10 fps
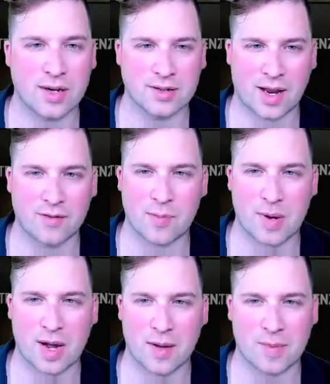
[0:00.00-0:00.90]
Doesn't have to
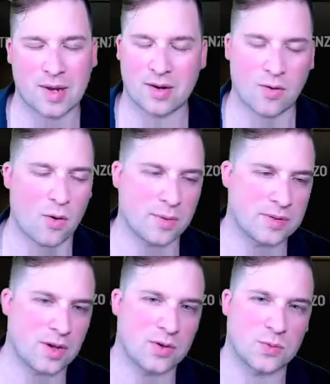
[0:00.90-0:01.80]
be an enemy. You
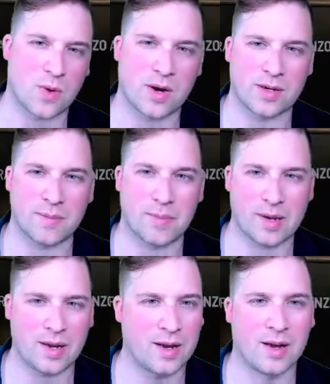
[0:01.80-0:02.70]
almost always want it to
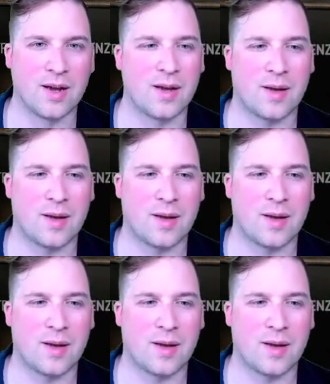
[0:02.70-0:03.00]
be